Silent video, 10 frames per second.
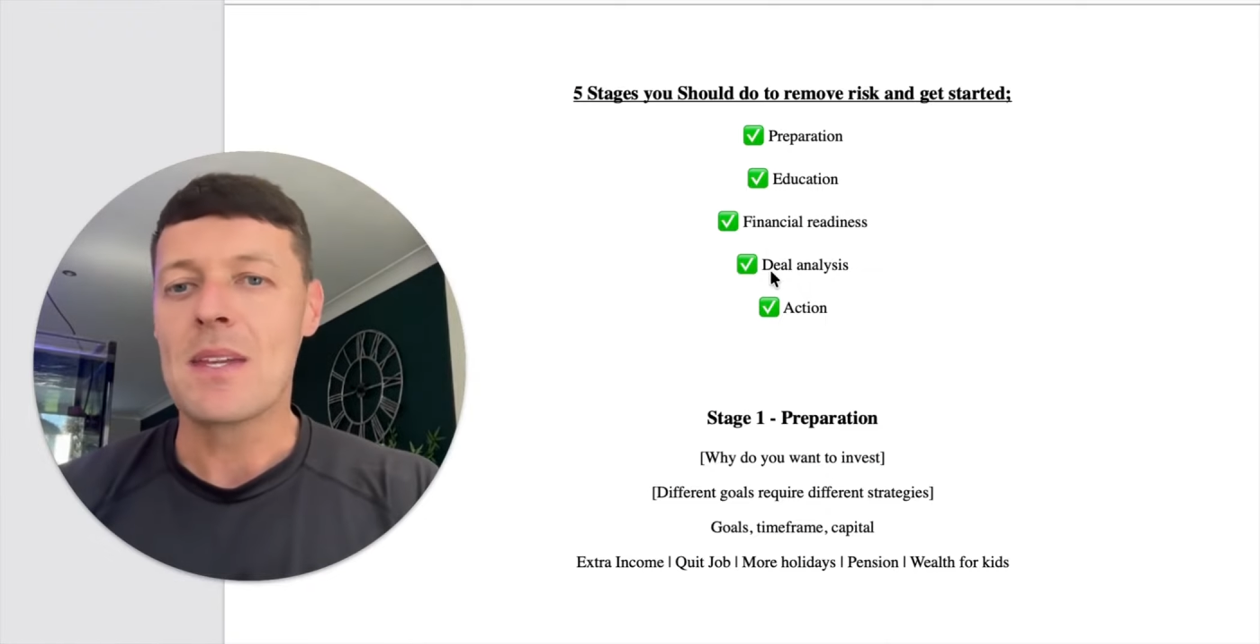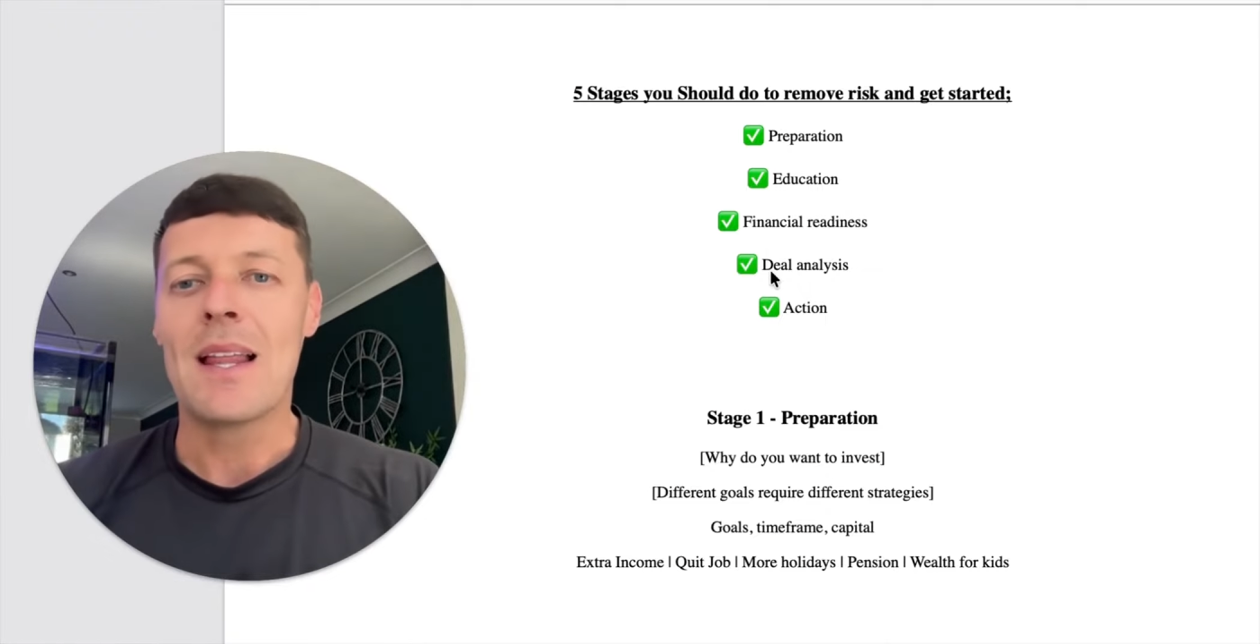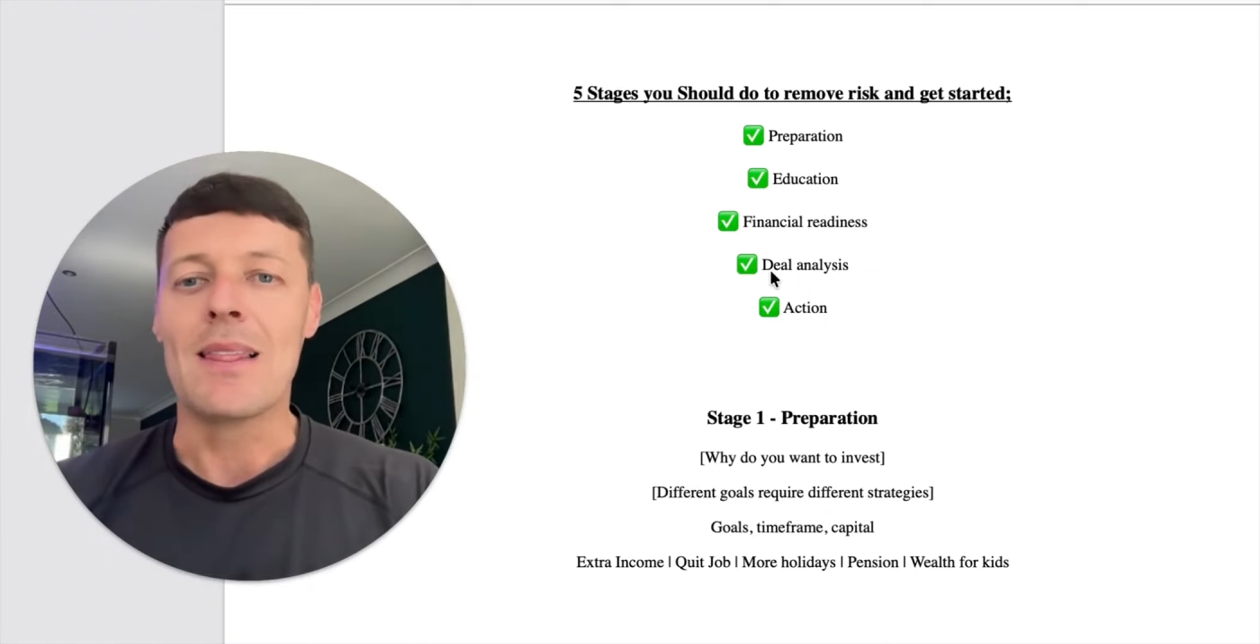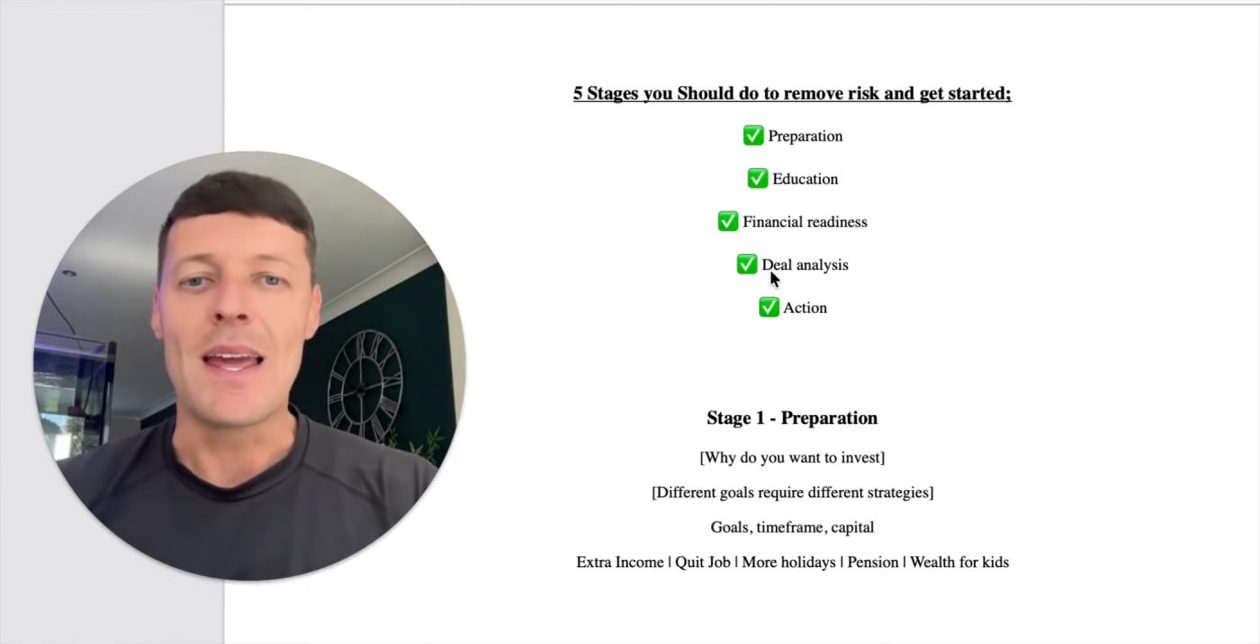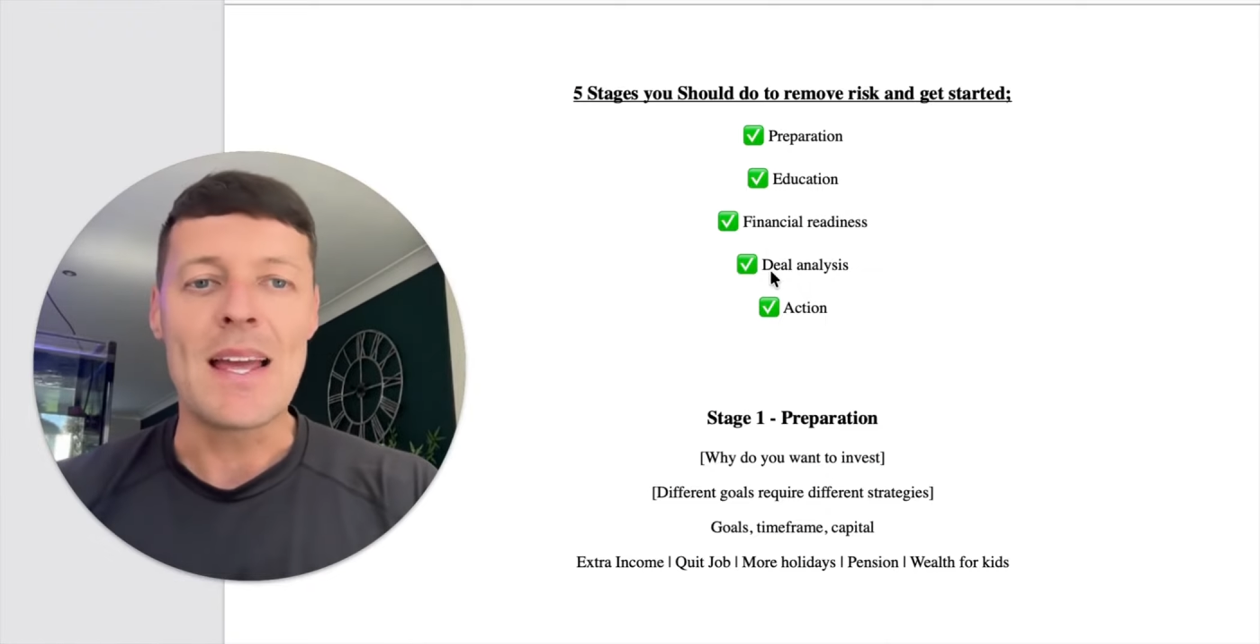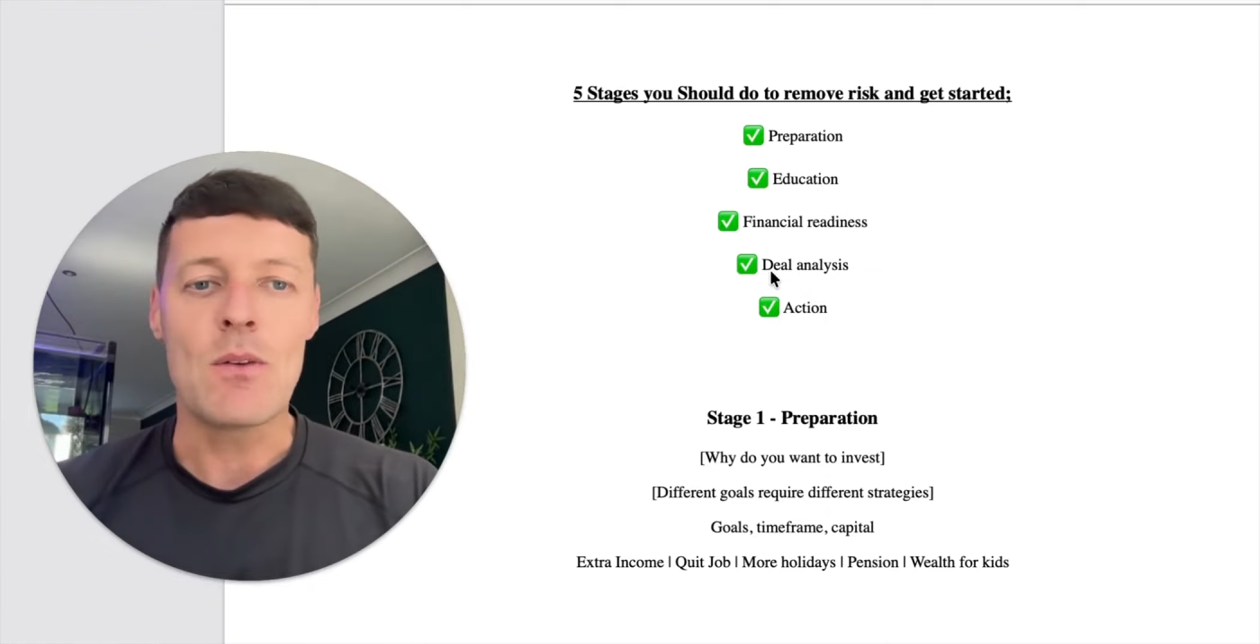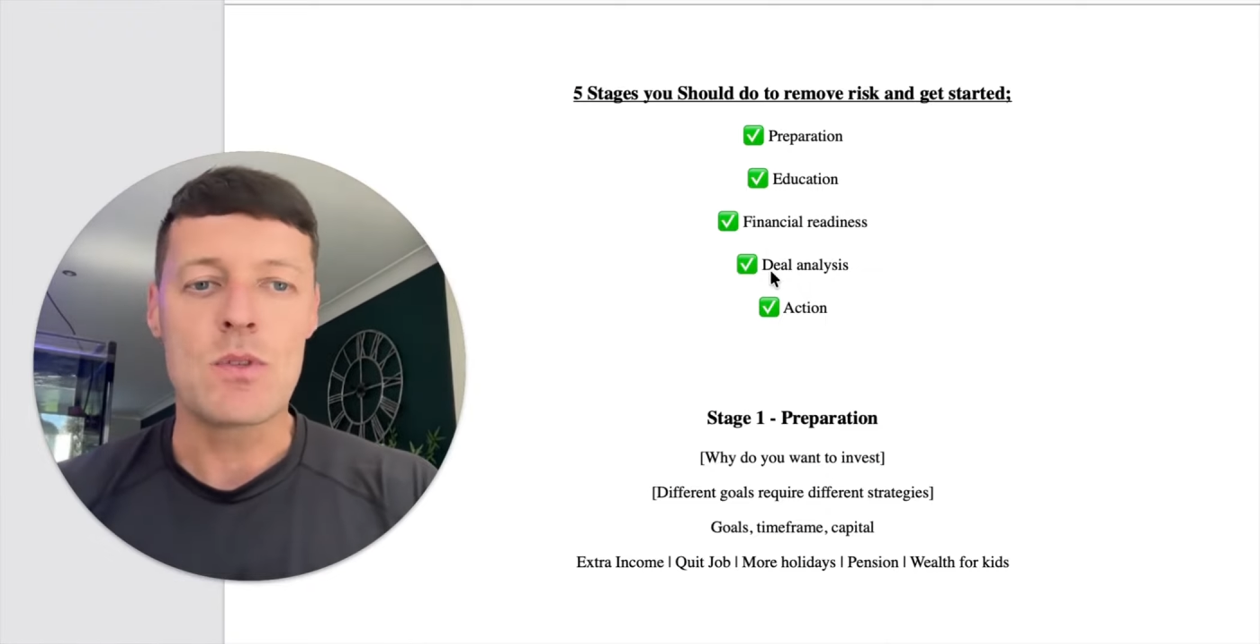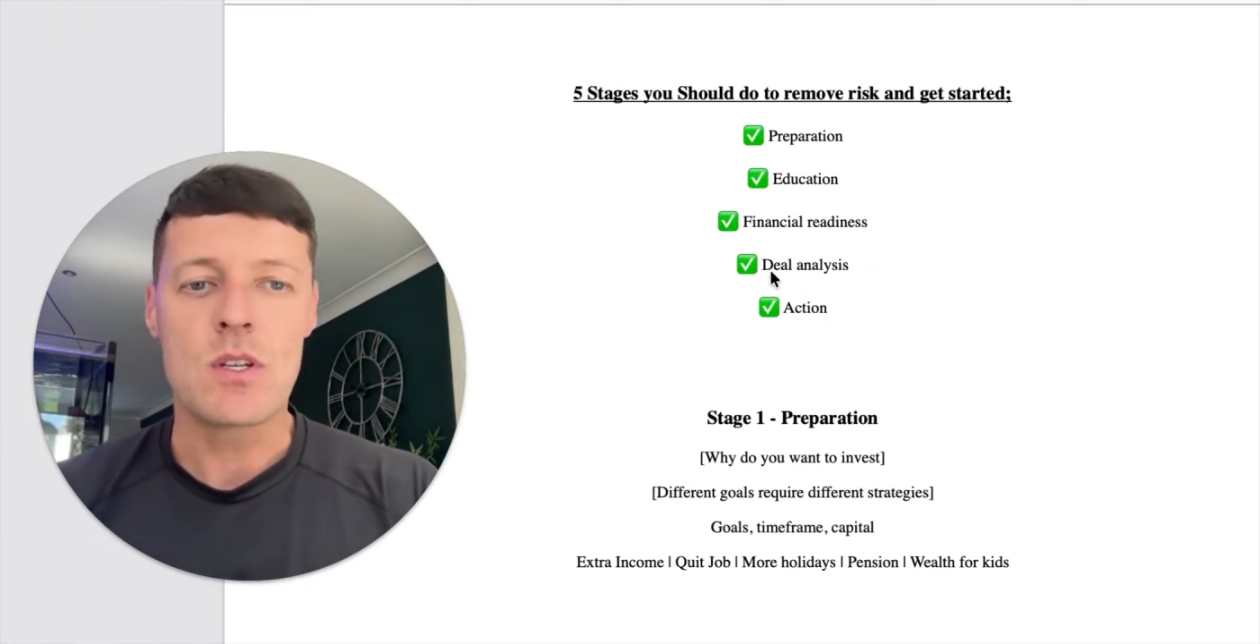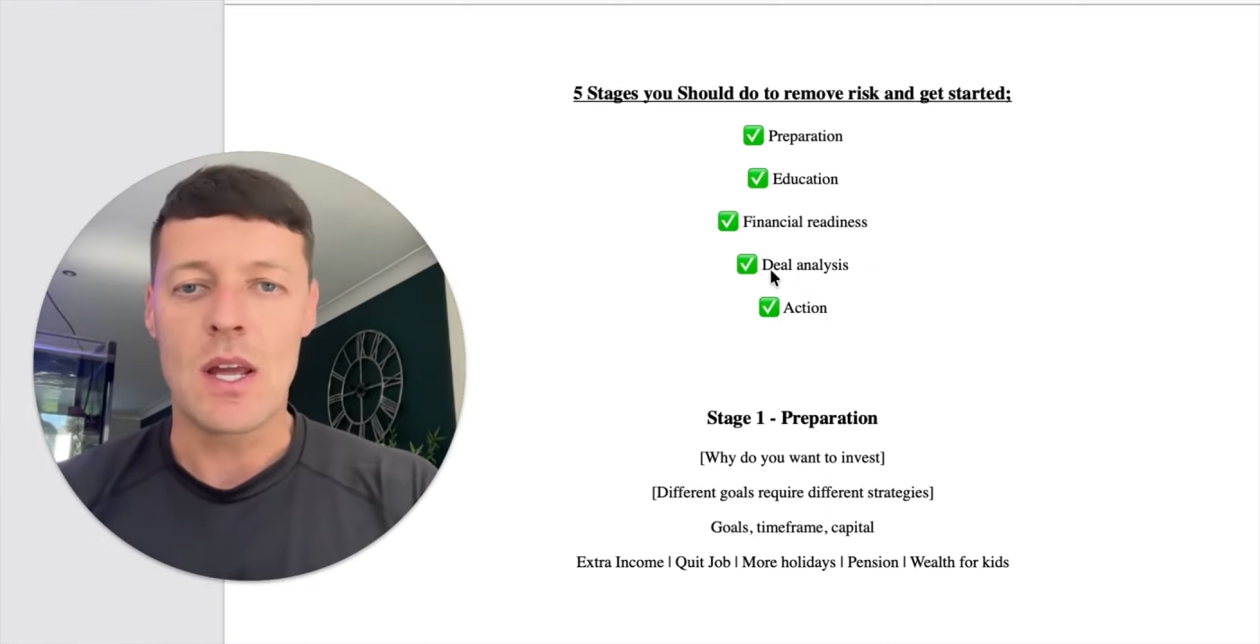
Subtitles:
lay out